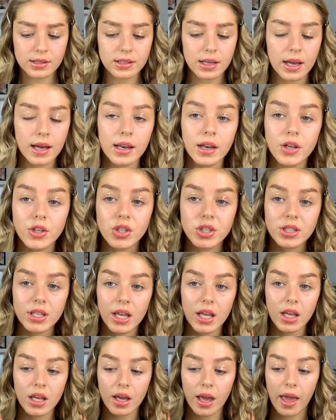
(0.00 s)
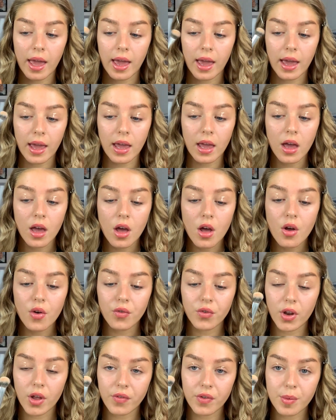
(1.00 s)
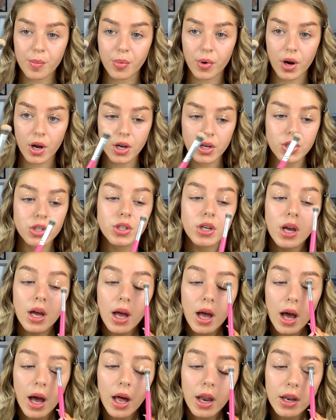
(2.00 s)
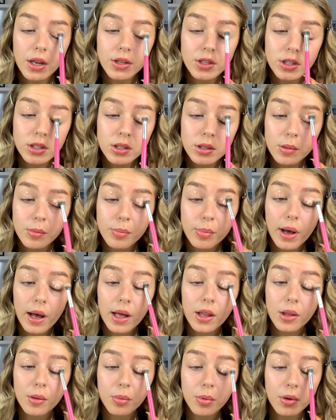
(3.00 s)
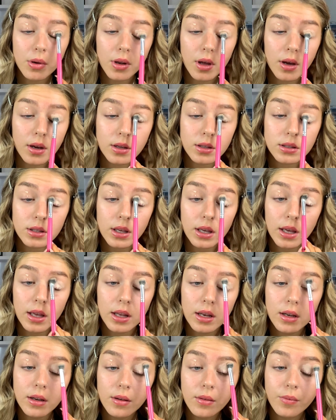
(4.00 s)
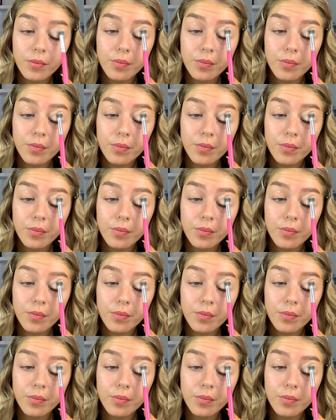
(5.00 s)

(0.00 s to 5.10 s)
and I just take a fluffy brush and I just pat the product in.